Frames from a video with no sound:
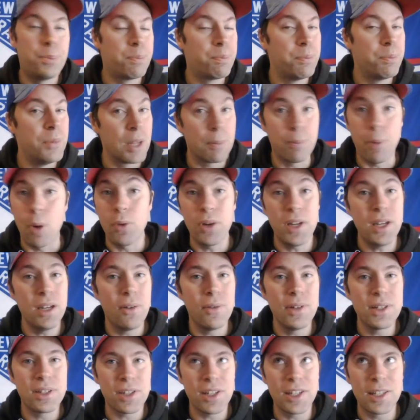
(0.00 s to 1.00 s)
Nick Bonino
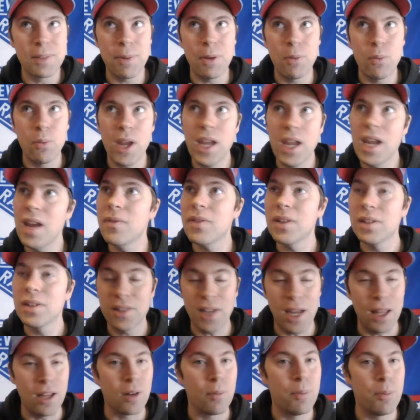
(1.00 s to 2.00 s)
has since been waived.
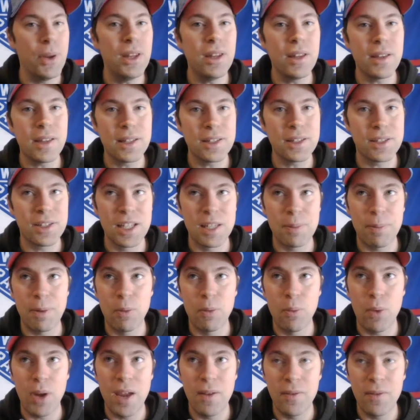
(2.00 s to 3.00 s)
Tyler Pitlick has since been
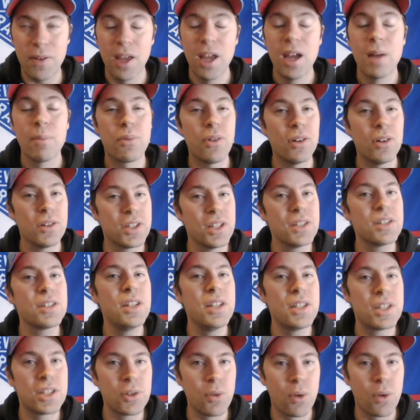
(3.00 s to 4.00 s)
waived.
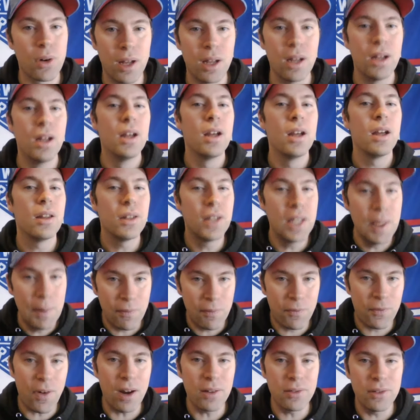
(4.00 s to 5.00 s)
Brodzinski sort of
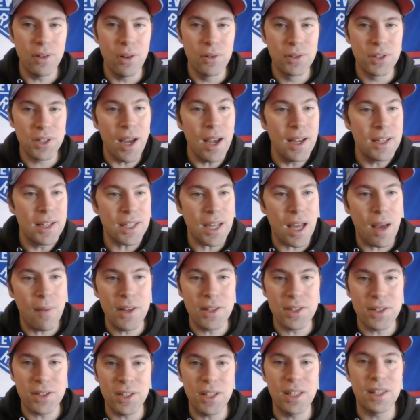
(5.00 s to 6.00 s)
leapfrogged those guys,
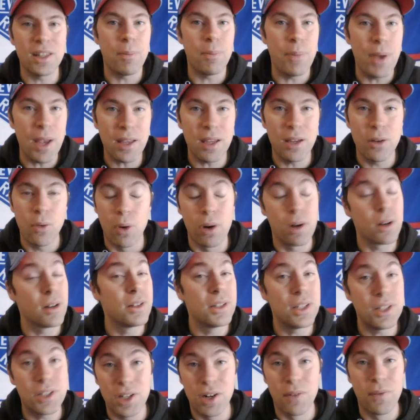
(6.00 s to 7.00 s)
obviously, in the pecking order, and
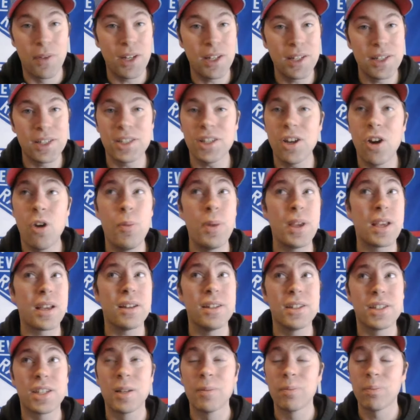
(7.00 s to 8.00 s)
deservedly so
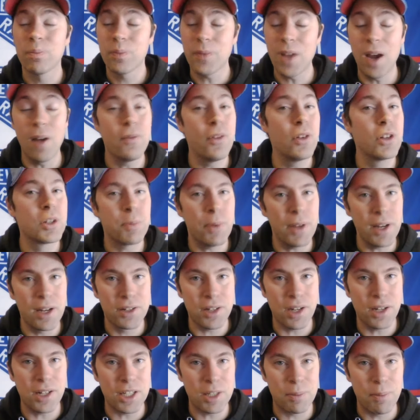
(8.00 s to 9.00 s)
because of those players
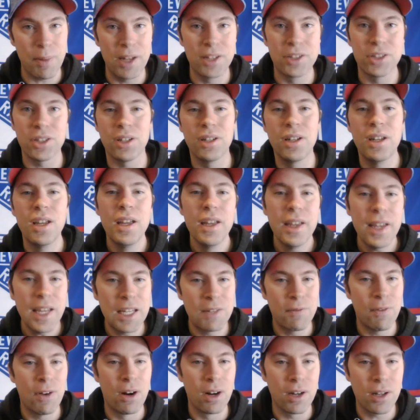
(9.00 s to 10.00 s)
I just mentioned.
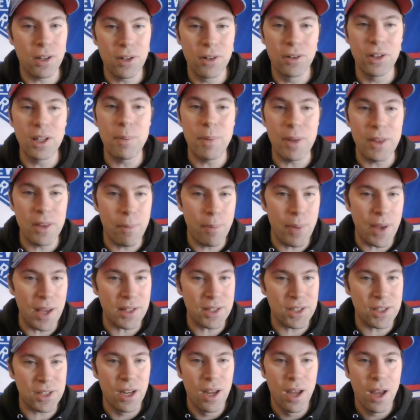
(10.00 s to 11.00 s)
He's very clearly been the
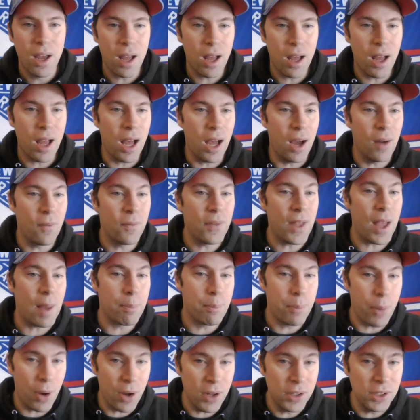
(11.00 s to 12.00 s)
best of that
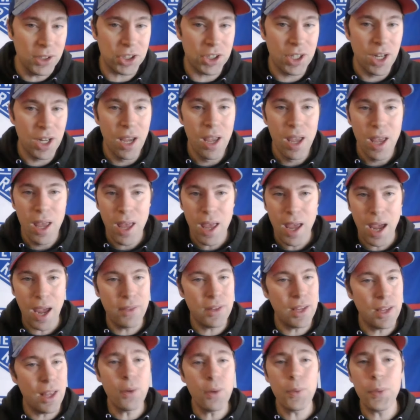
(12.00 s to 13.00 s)
bunch. And
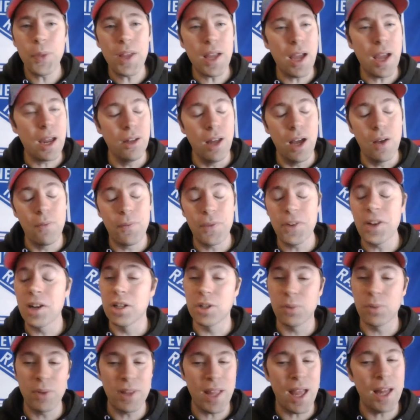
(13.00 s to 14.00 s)
the other thing I love here
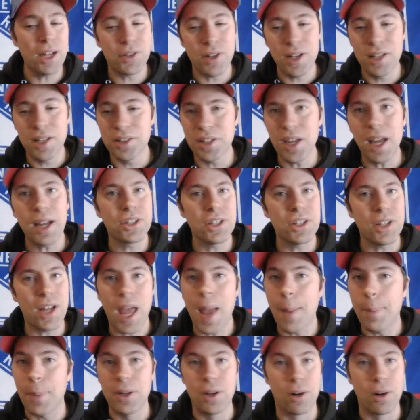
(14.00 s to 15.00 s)
is when that transaction
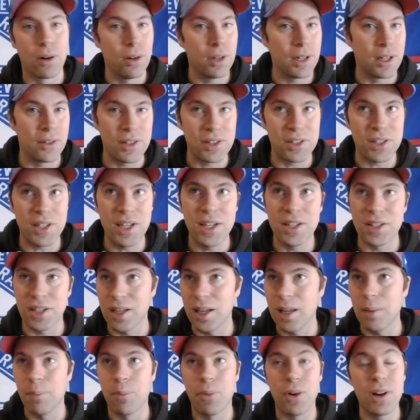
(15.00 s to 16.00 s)
happened early in the season
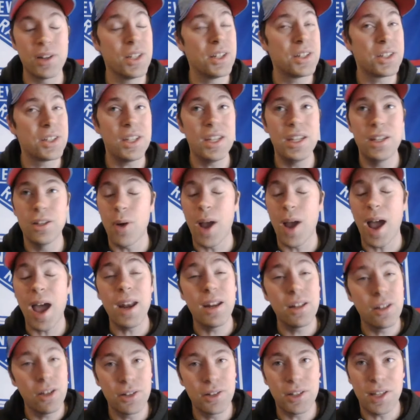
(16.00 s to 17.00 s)
and Brodzinski, you know, had
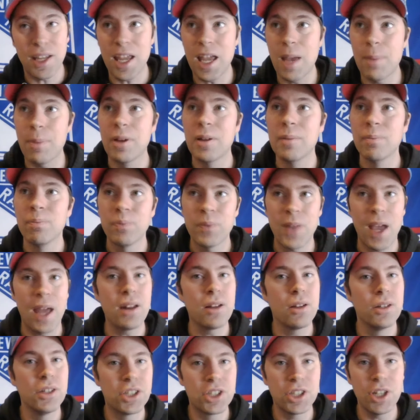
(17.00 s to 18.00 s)
a good camp, had a
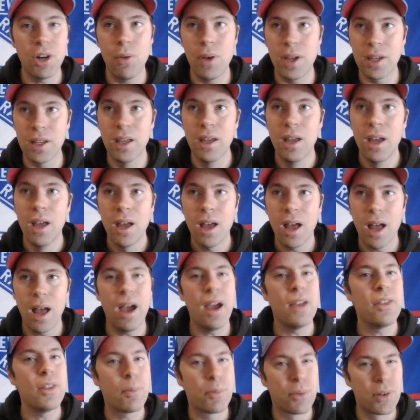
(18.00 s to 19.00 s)
good showing in the